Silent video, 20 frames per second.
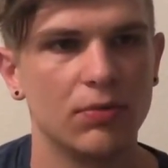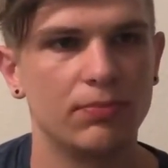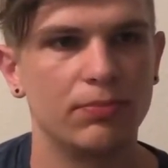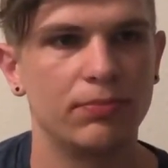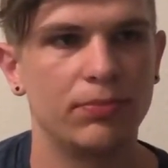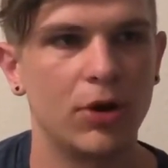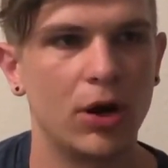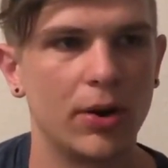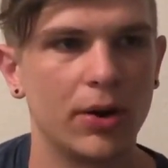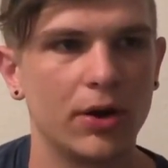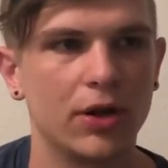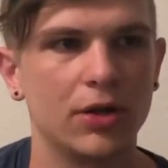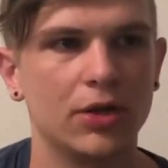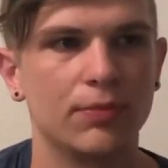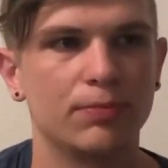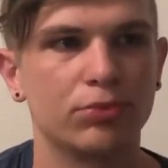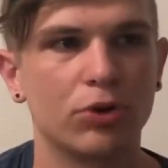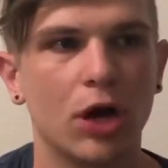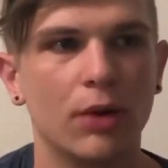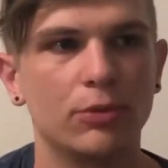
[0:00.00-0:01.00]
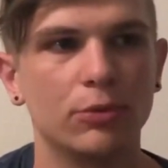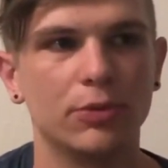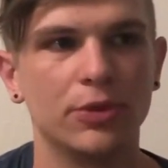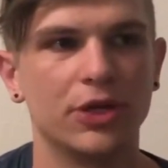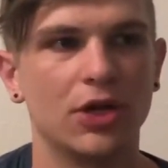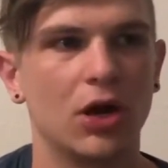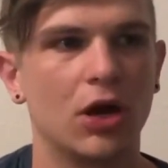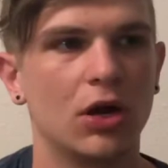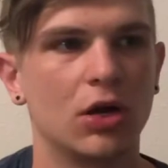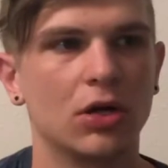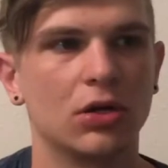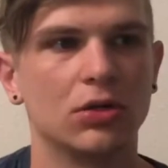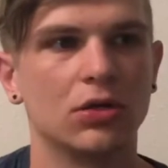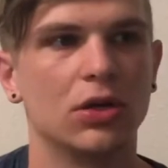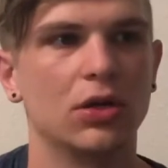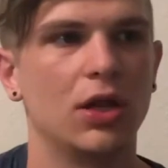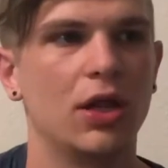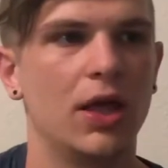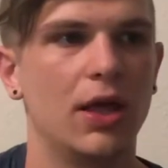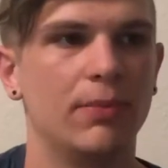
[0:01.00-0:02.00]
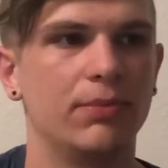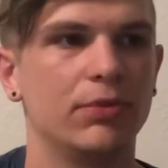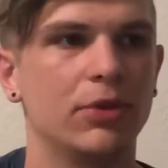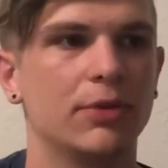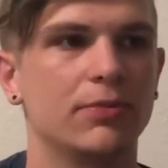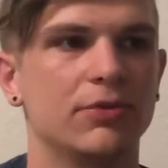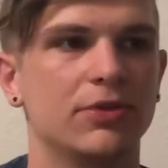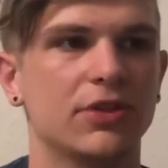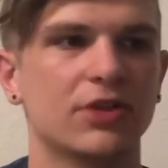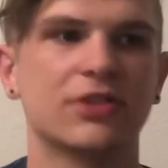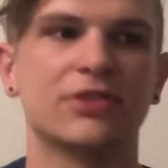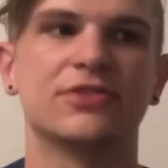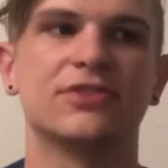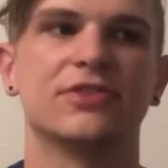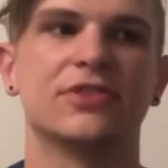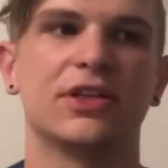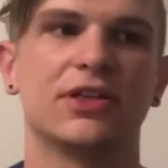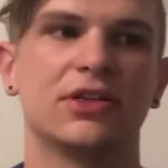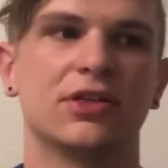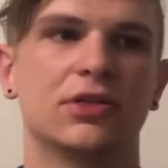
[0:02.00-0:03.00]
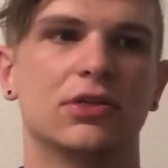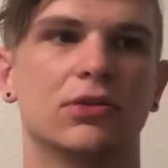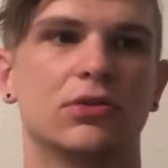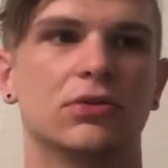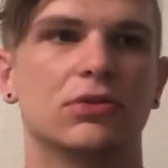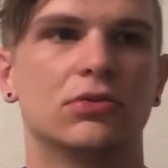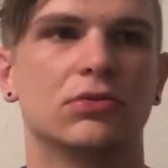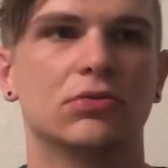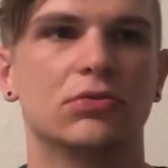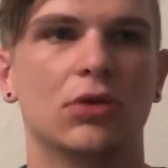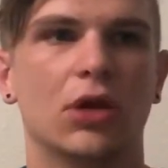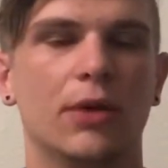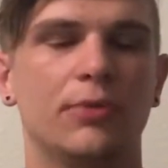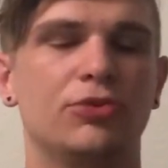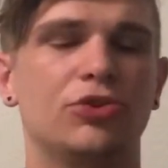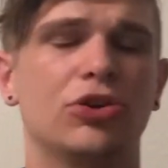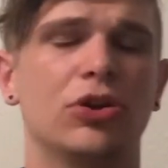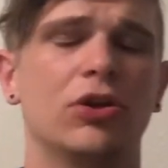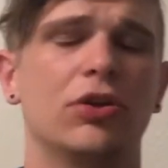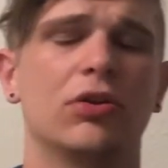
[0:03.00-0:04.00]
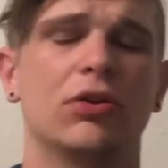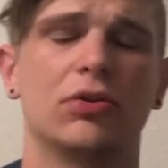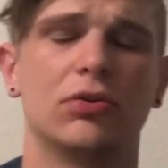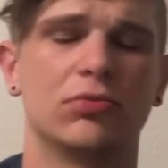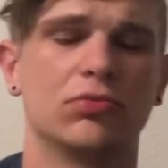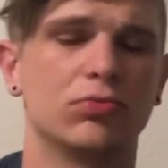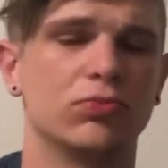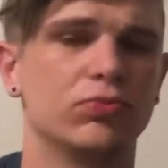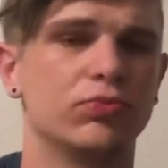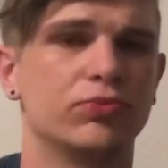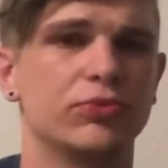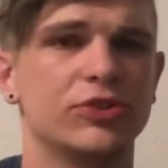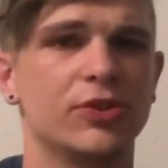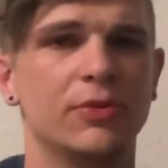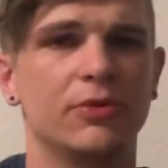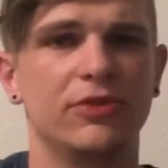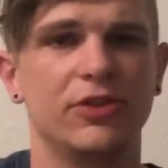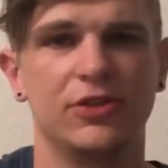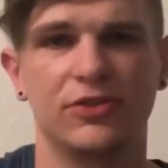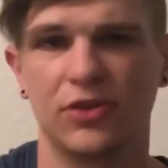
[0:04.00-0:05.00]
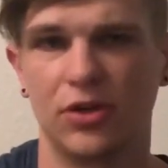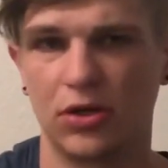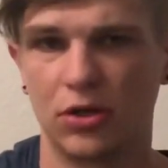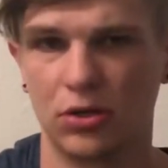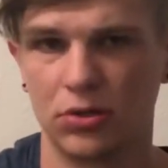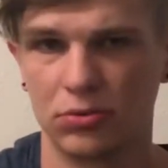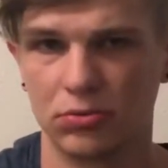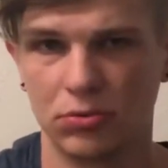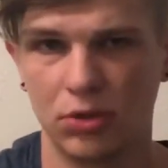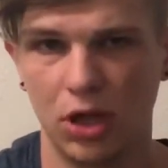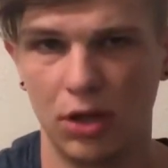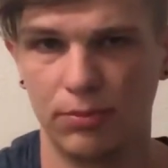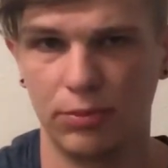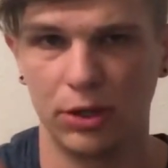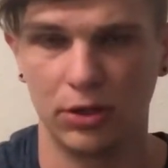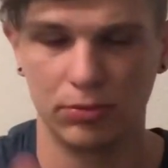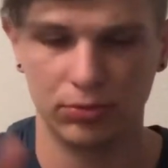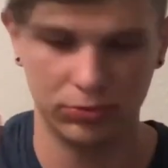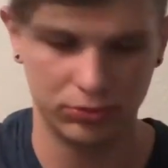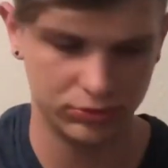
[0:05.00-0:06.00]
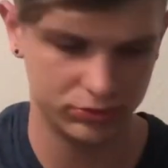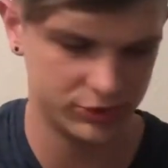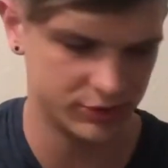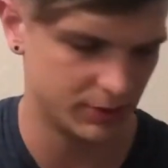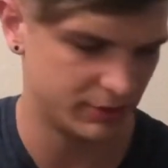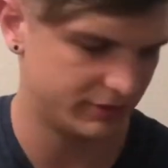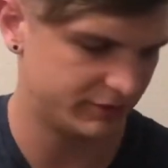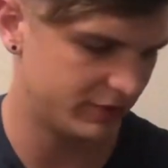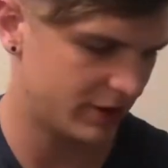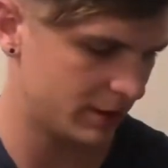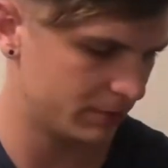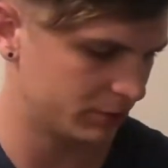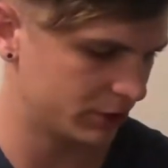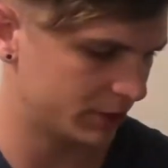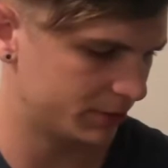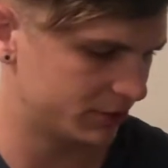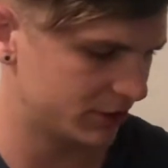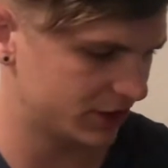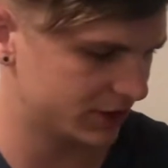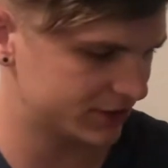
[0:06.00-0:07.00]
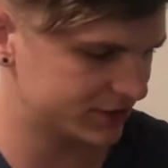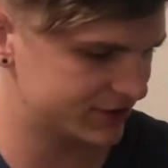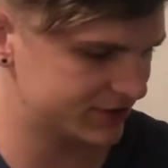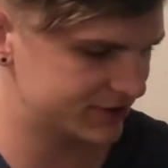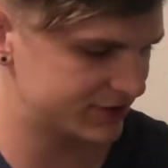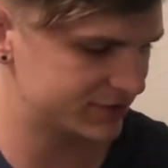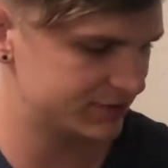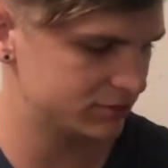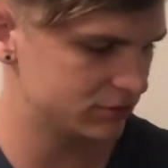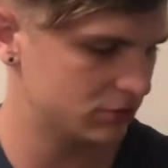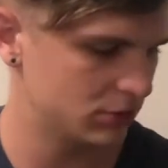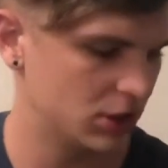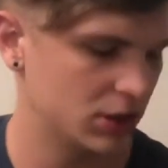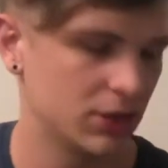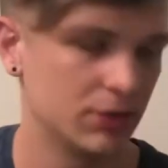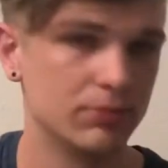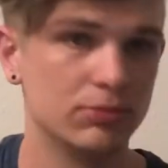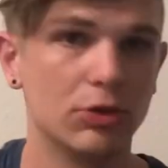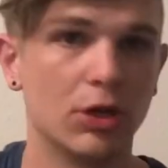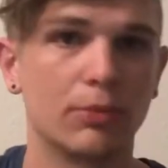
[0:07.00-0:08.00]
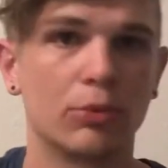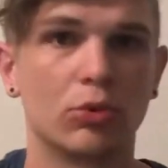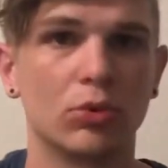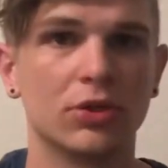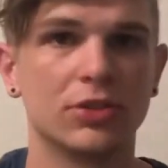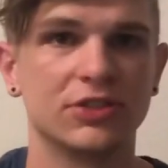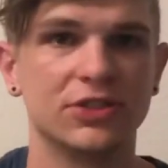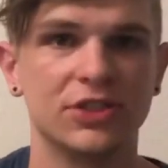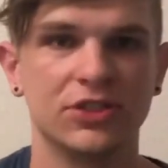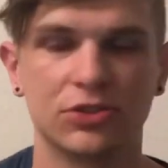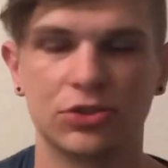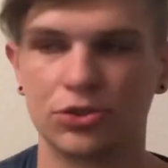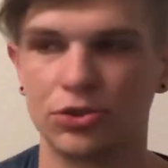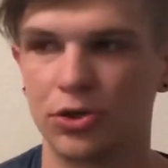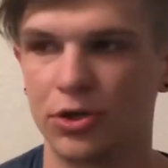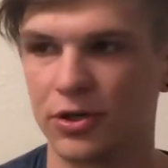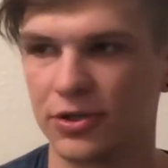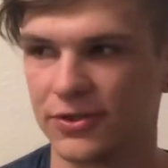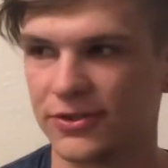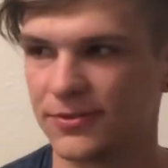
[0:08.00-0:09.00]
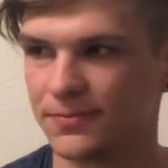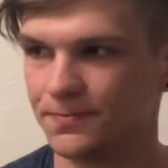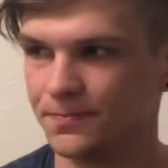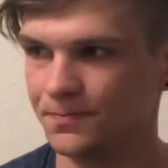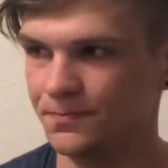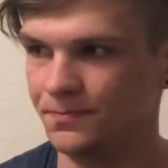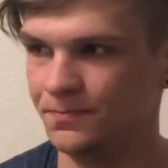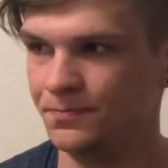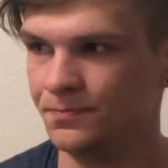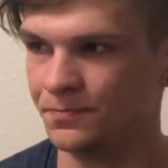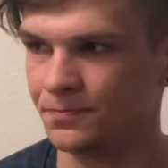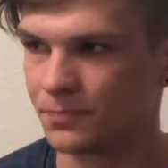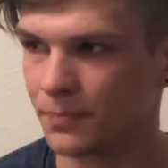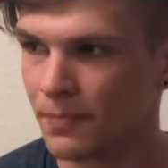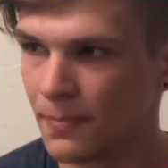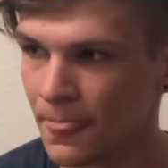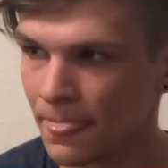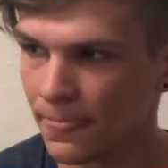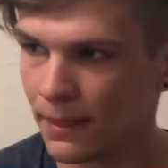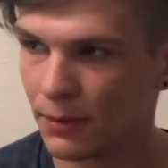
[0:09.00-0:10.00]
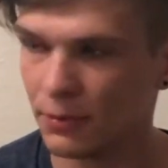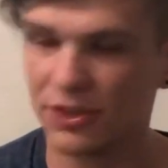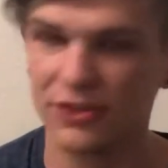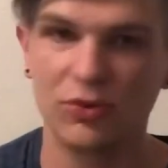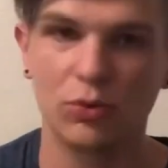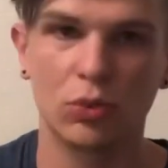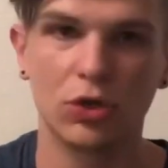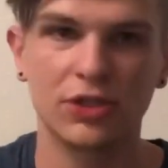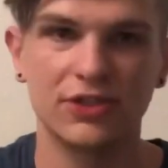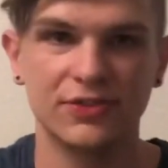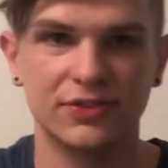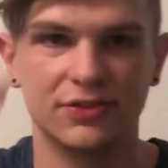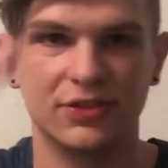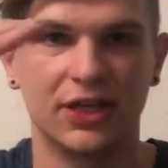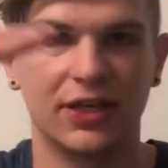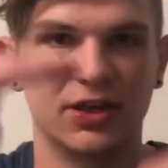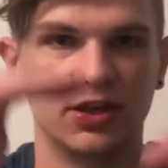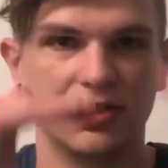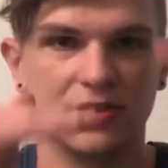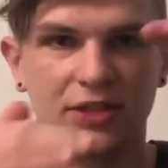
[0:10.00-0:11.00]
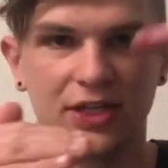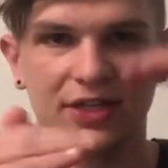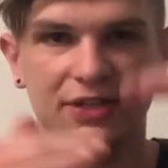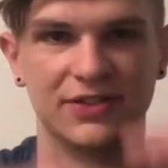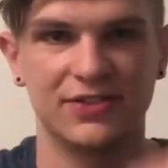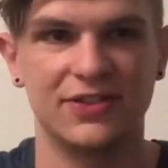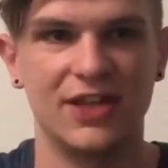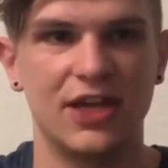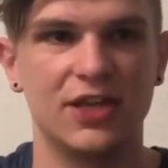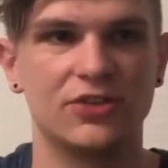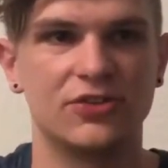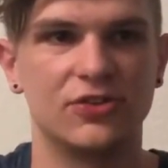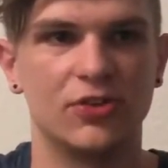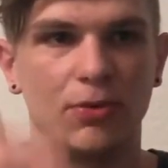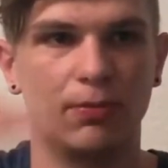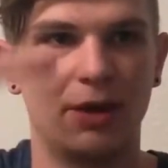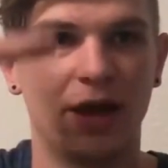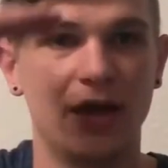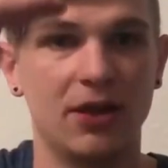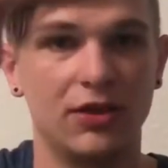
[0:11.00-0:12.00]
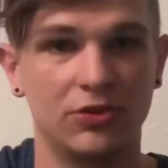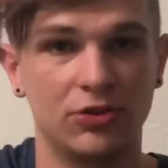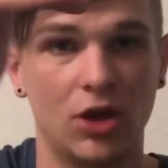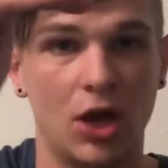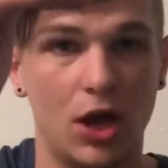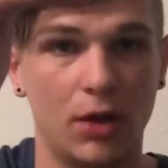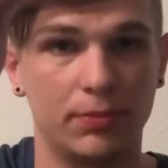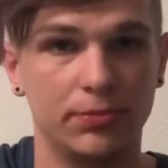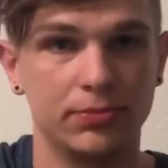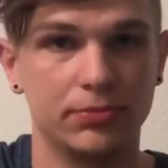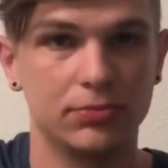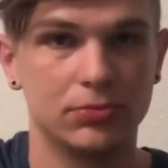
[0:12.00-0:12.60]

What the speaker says: probably aren't epileptics. Like, I'm sure some of these are some of epileptics' number one seizure triggers, because it works in like a stage. So my top